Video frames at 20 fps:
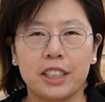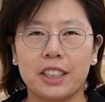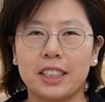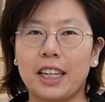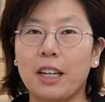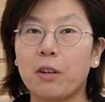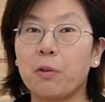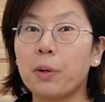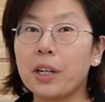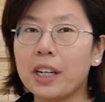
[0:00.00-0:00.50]

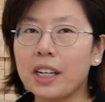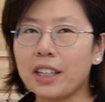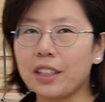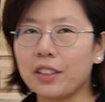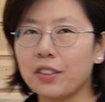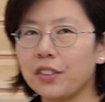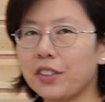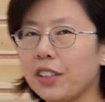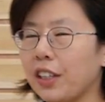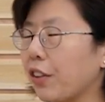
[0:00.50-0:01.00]
Today we are
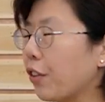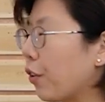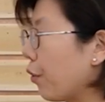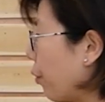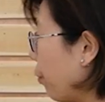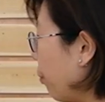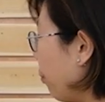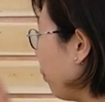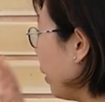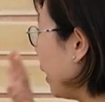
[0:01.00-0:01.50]
using the
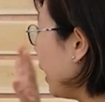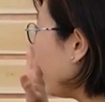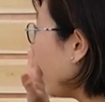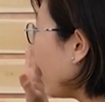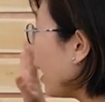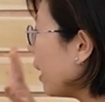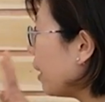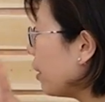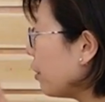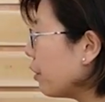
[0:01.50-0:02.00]

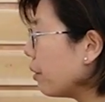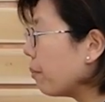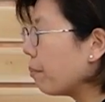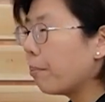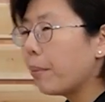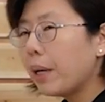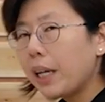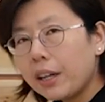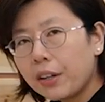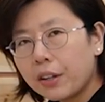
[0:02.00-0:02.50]
300
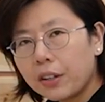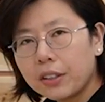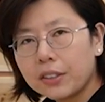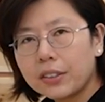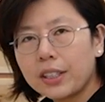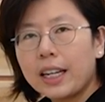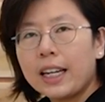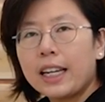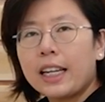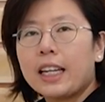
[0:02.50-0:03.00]

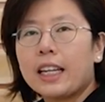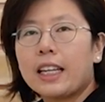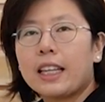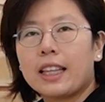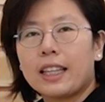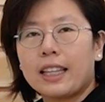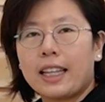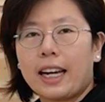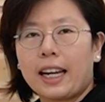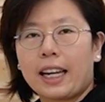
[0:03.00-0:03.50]
meters
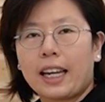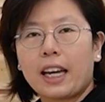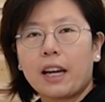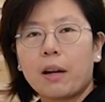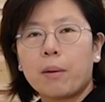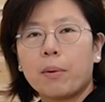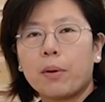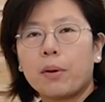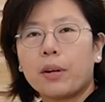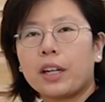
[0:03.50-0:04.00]
ethernet
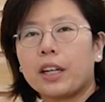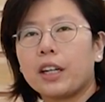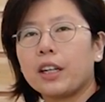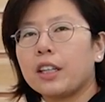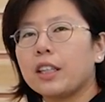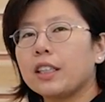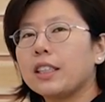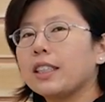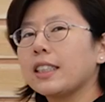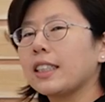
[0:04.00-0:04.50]
cable
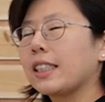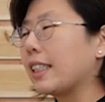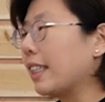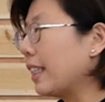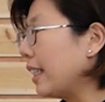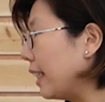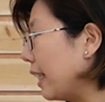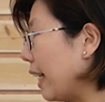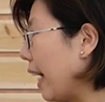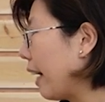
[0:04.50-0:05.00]
here to
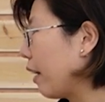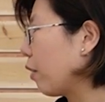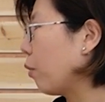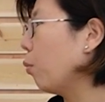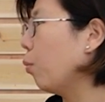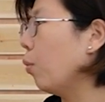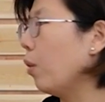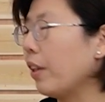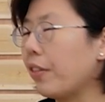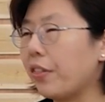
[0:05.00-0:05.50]

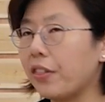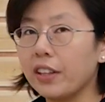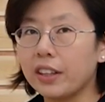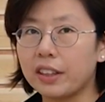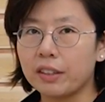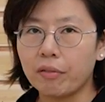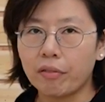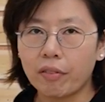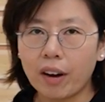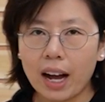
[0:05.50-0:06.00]
connect with
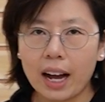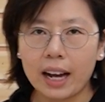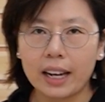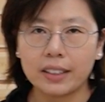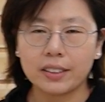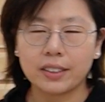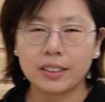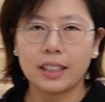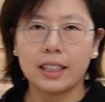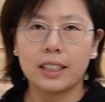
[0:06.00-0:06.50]
the
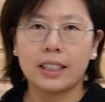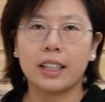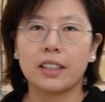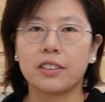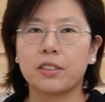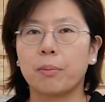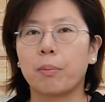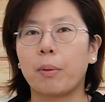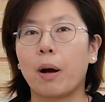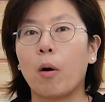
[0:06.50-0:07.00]
device
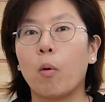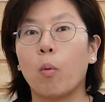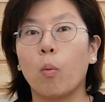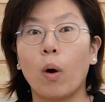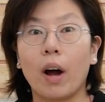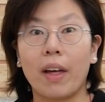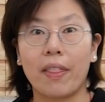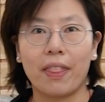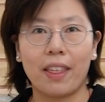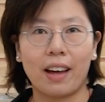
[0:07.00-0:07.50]
that's about
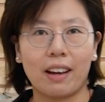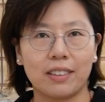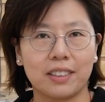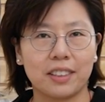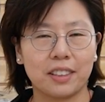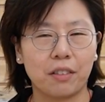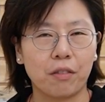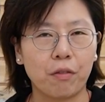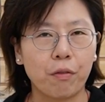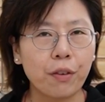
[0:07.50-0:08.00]

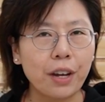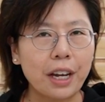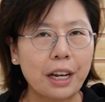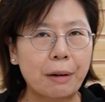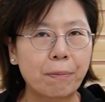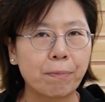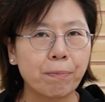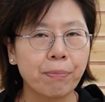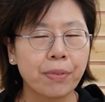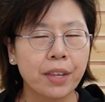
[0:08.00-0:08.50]
1000
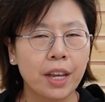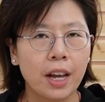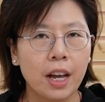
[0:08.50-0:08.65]
feet.